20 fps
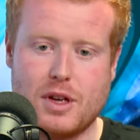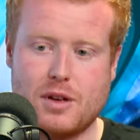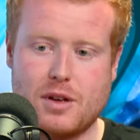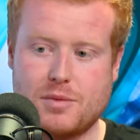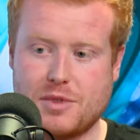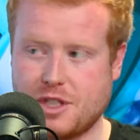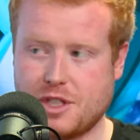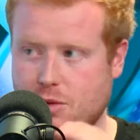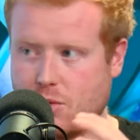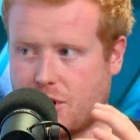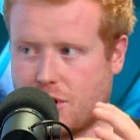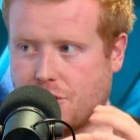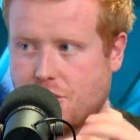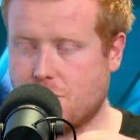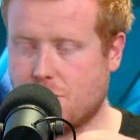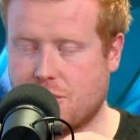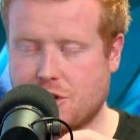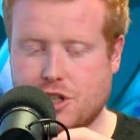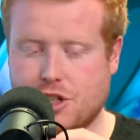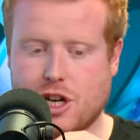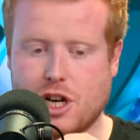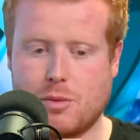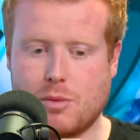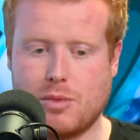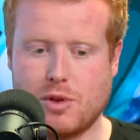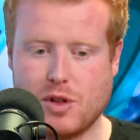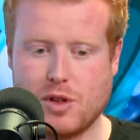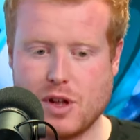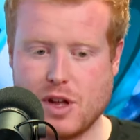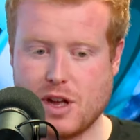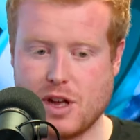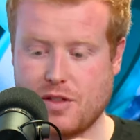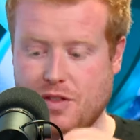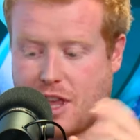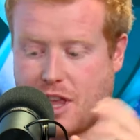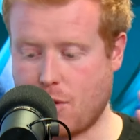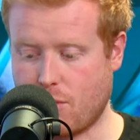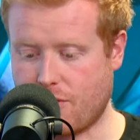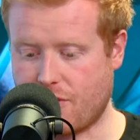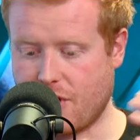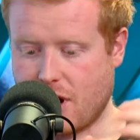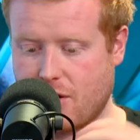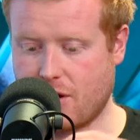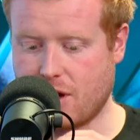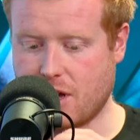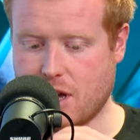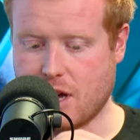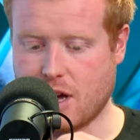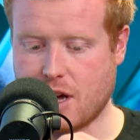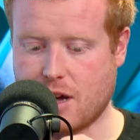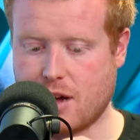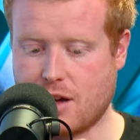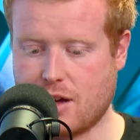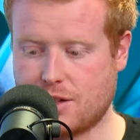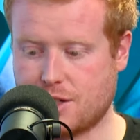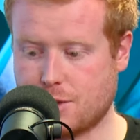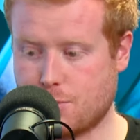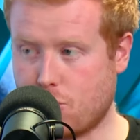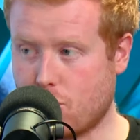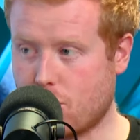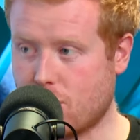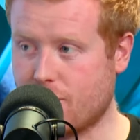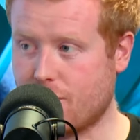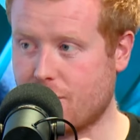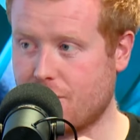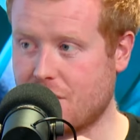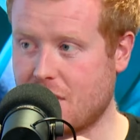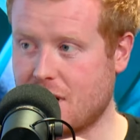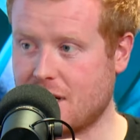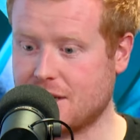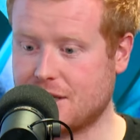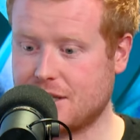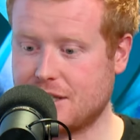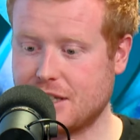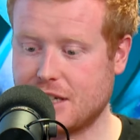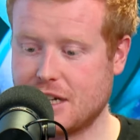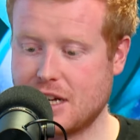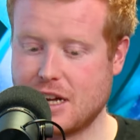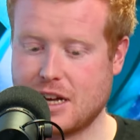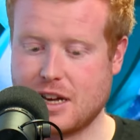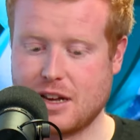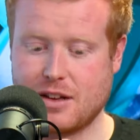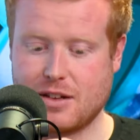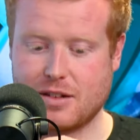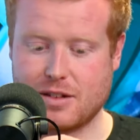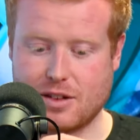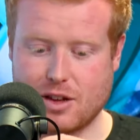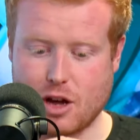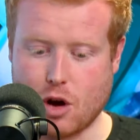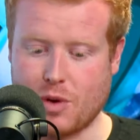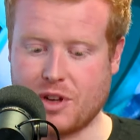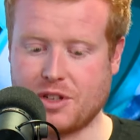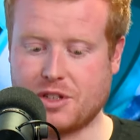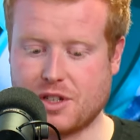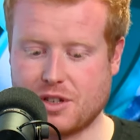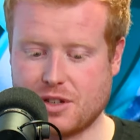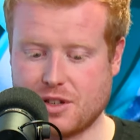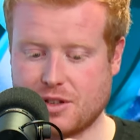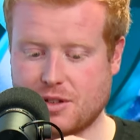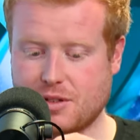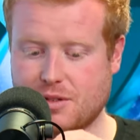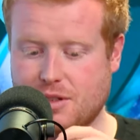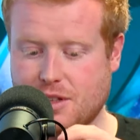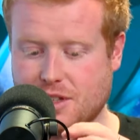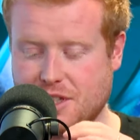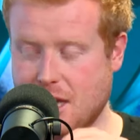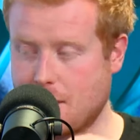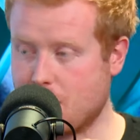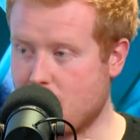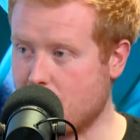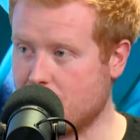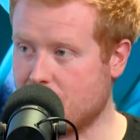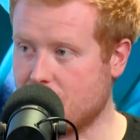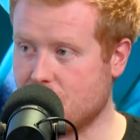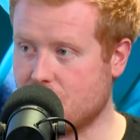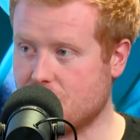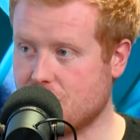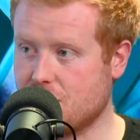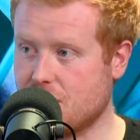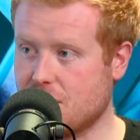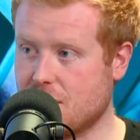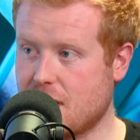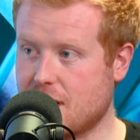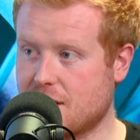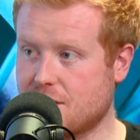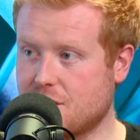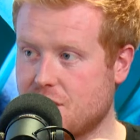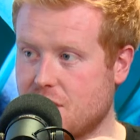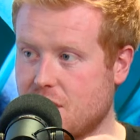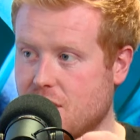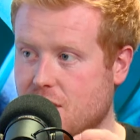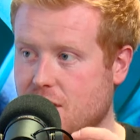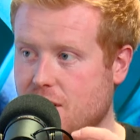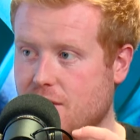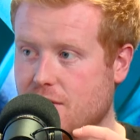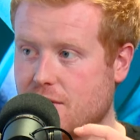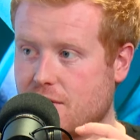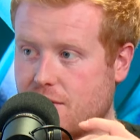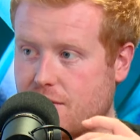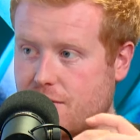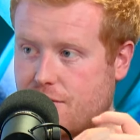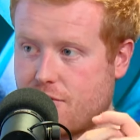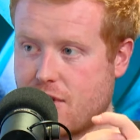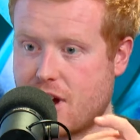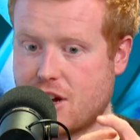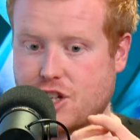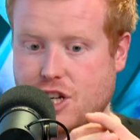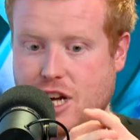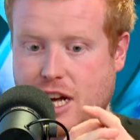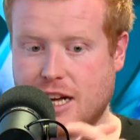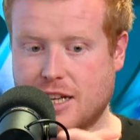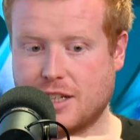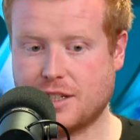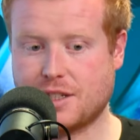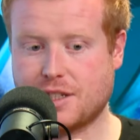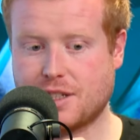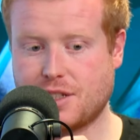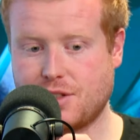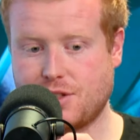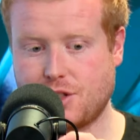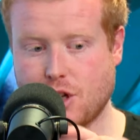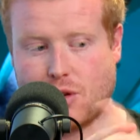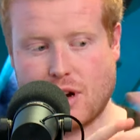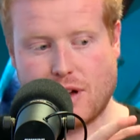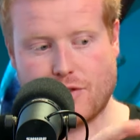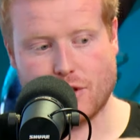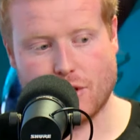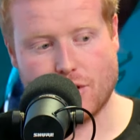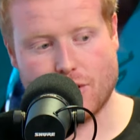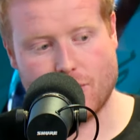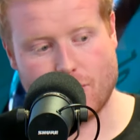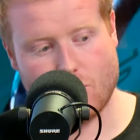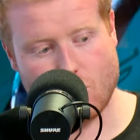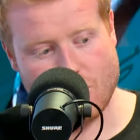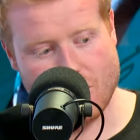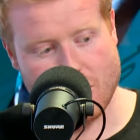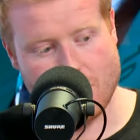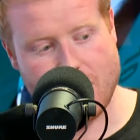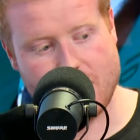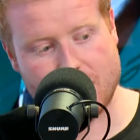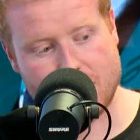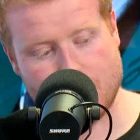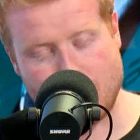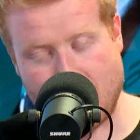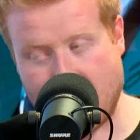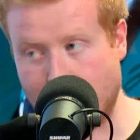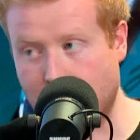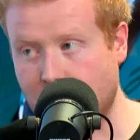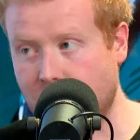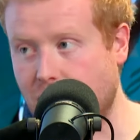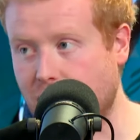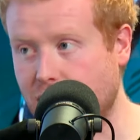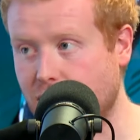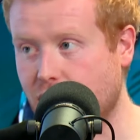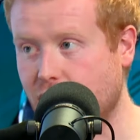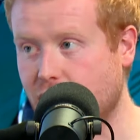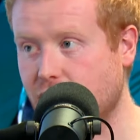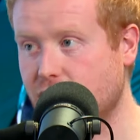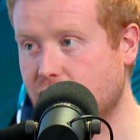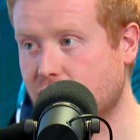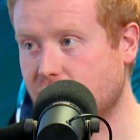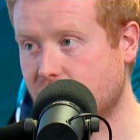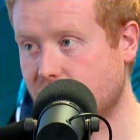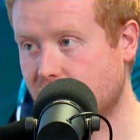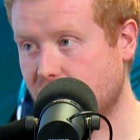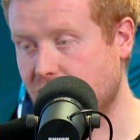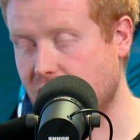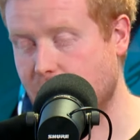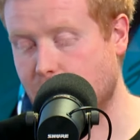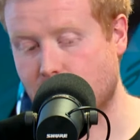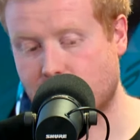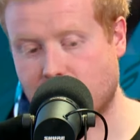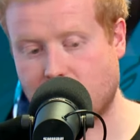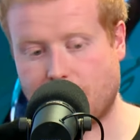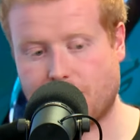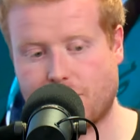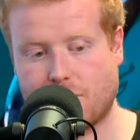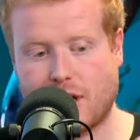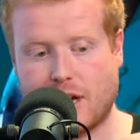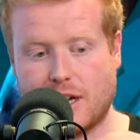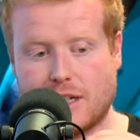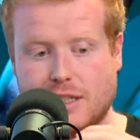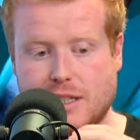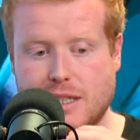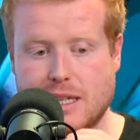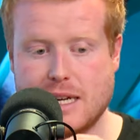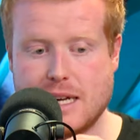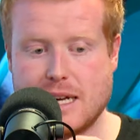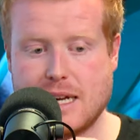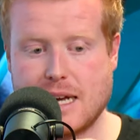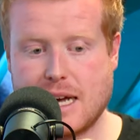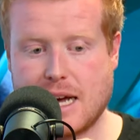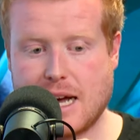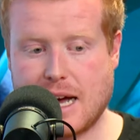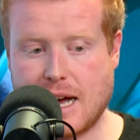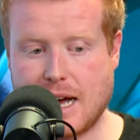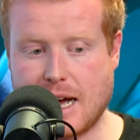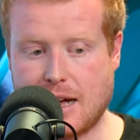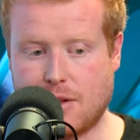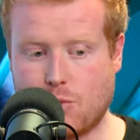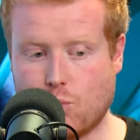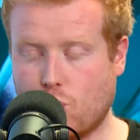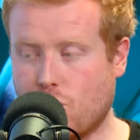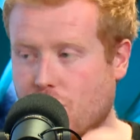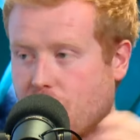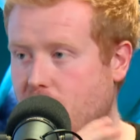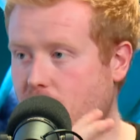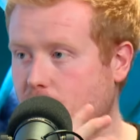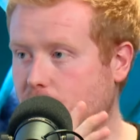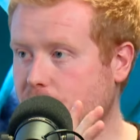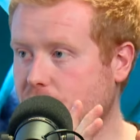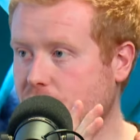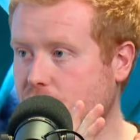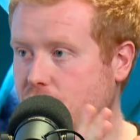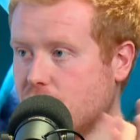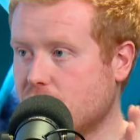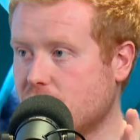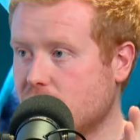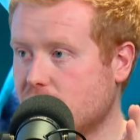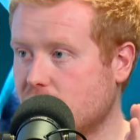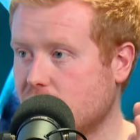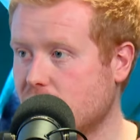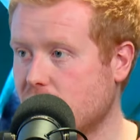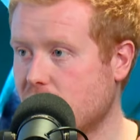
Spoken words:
Still want to do my job. They were very supportive of that. Go into the same competition the next year, fresh as, don't have to worry about the banquet that night. Team looked after that and won the competition.